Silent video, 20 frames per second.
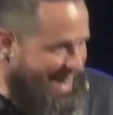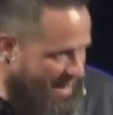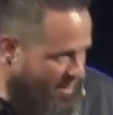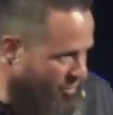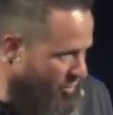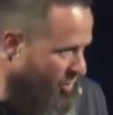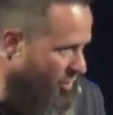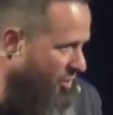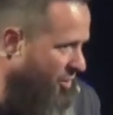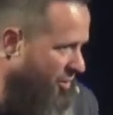
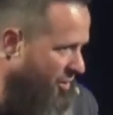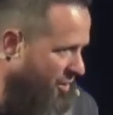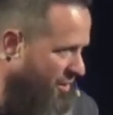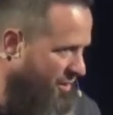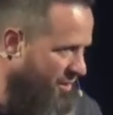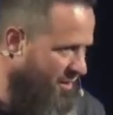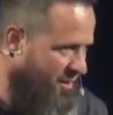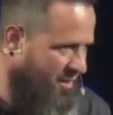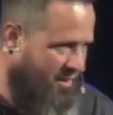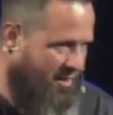
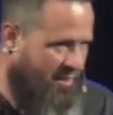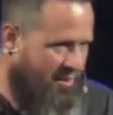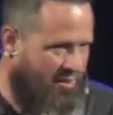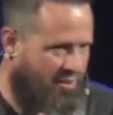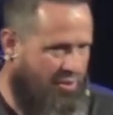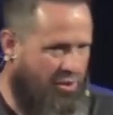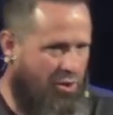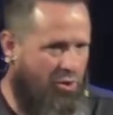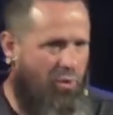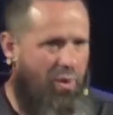Neither
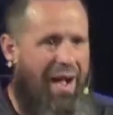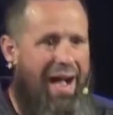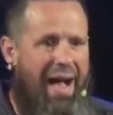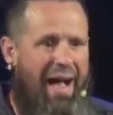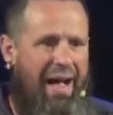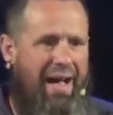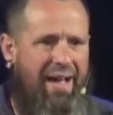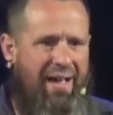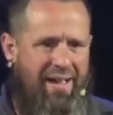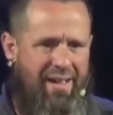
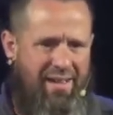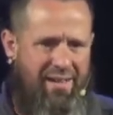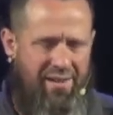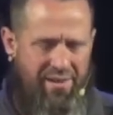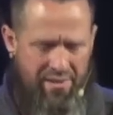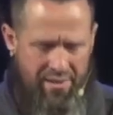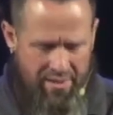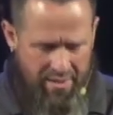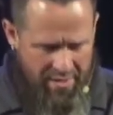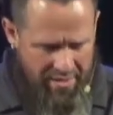do
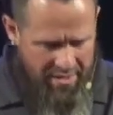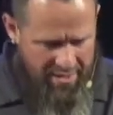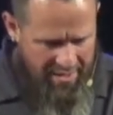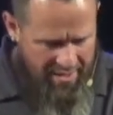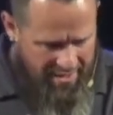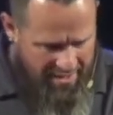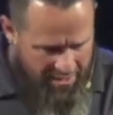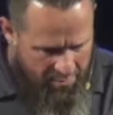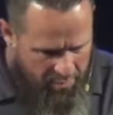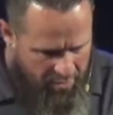I
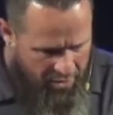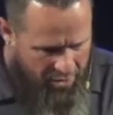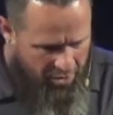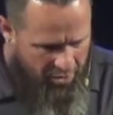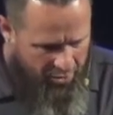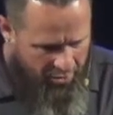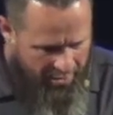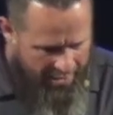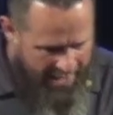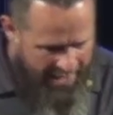
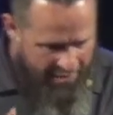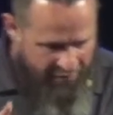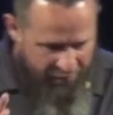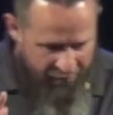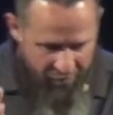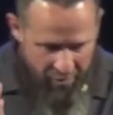condemn you.